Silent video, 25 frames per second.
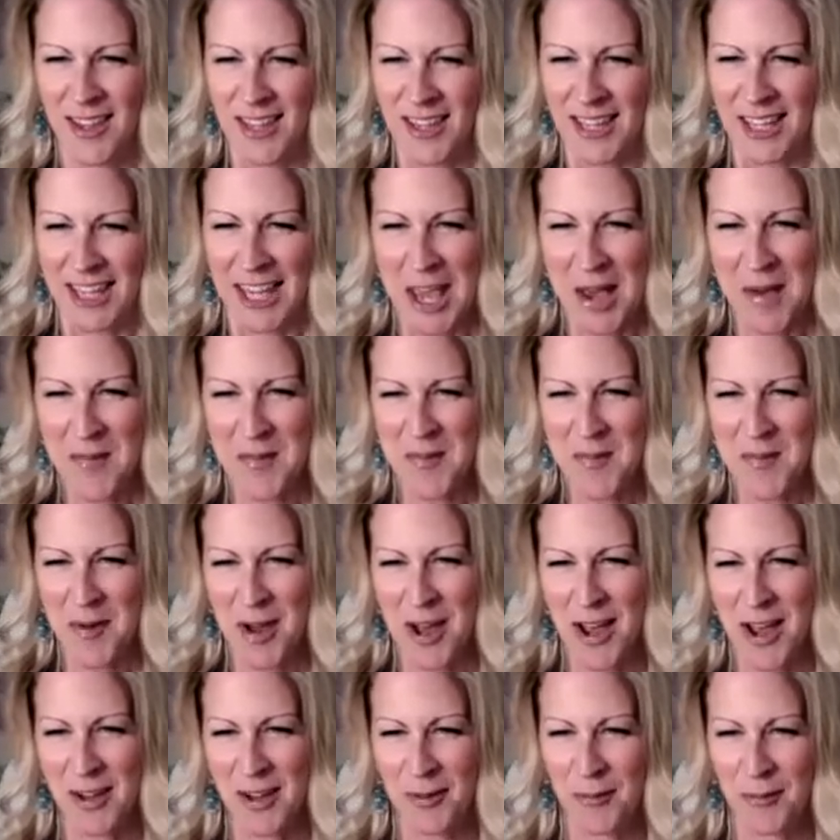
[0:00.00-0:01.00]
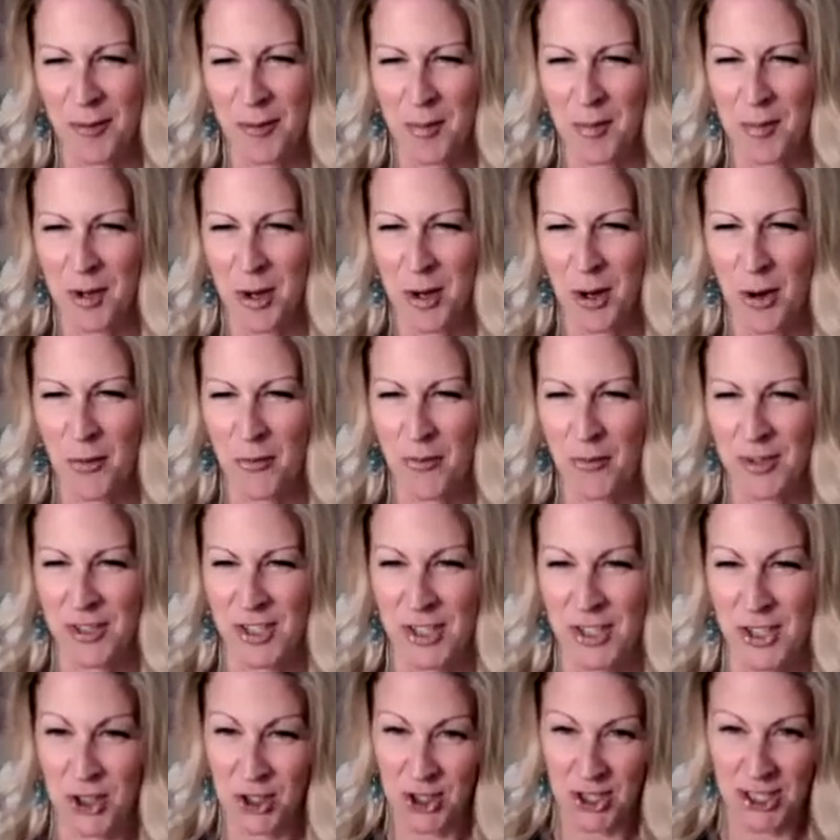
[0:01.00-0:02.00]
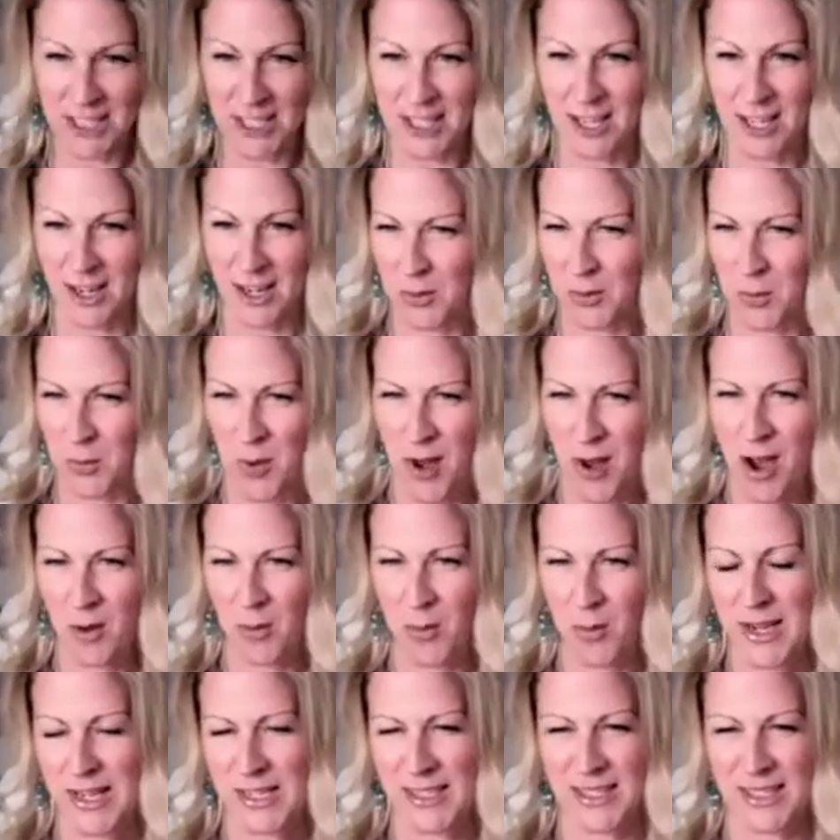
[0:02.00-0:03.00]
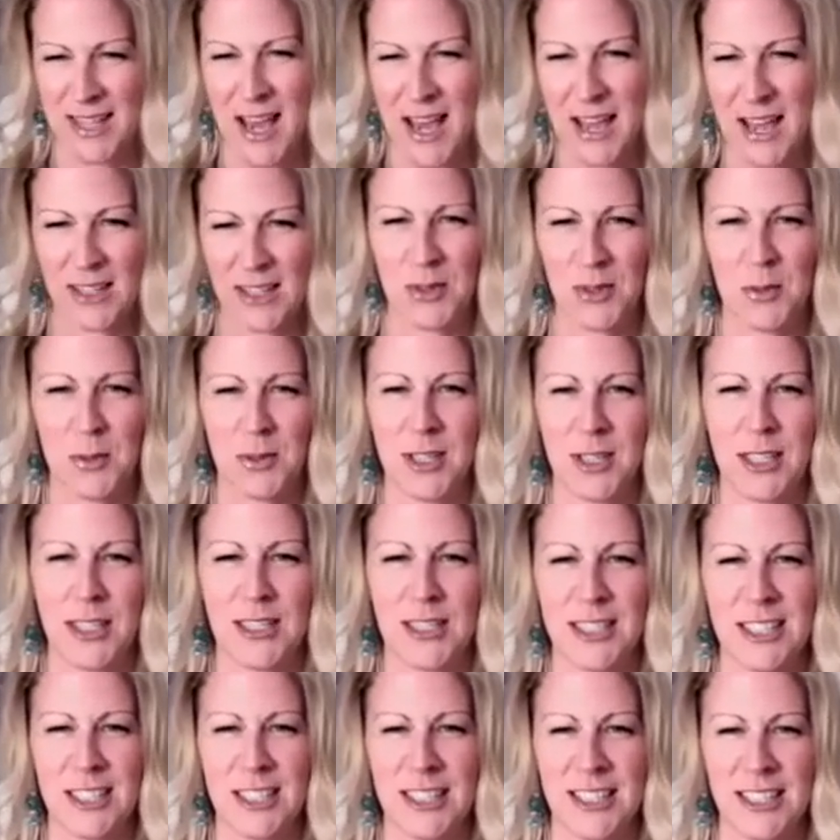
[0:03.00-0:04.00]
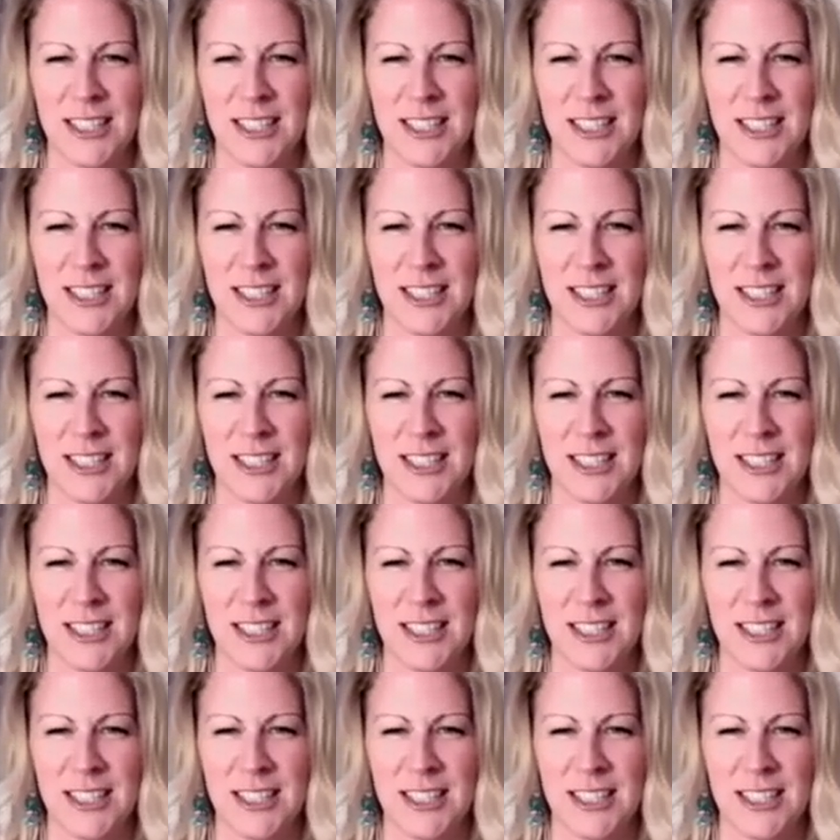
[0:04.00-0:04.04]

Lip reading: Kim from Nova Scotia. Wow, where is that in the world?